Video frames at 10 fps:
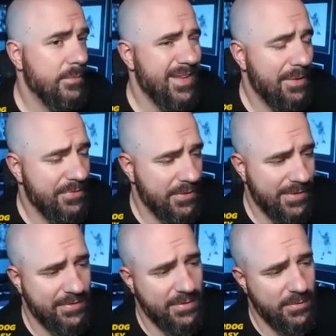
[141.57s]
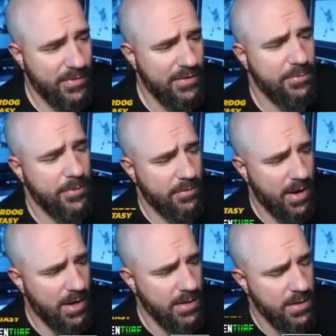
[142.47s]
sometimes it's an investment,
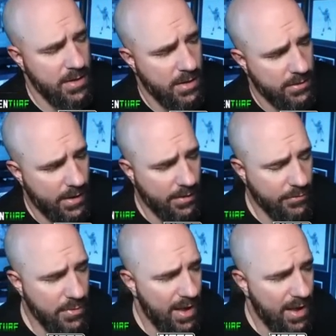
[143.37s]
right? Like if you